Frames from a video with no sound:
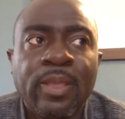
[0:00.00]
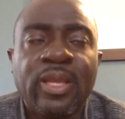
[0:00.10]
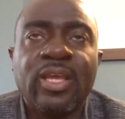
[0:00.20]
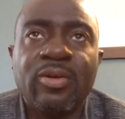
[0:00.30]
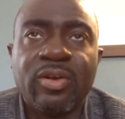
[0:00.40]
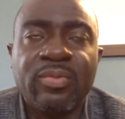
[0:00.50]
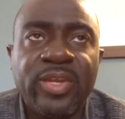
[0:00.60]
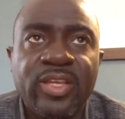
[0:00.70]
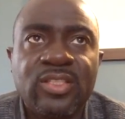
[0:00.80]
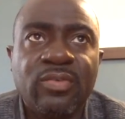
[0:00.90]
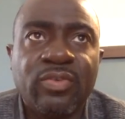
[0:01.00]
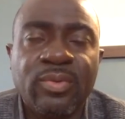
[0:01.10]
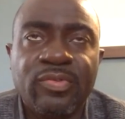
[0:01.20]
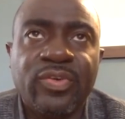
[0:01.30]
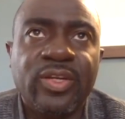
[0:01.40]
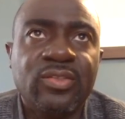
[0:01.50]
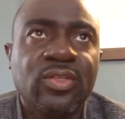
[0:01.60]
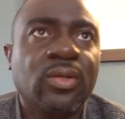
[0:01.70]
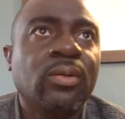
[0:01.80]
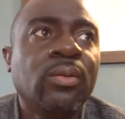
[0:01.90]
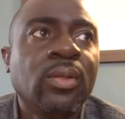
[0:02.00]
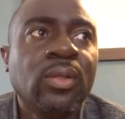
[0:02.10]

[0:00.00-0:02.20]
I got a recommendation from a friend, so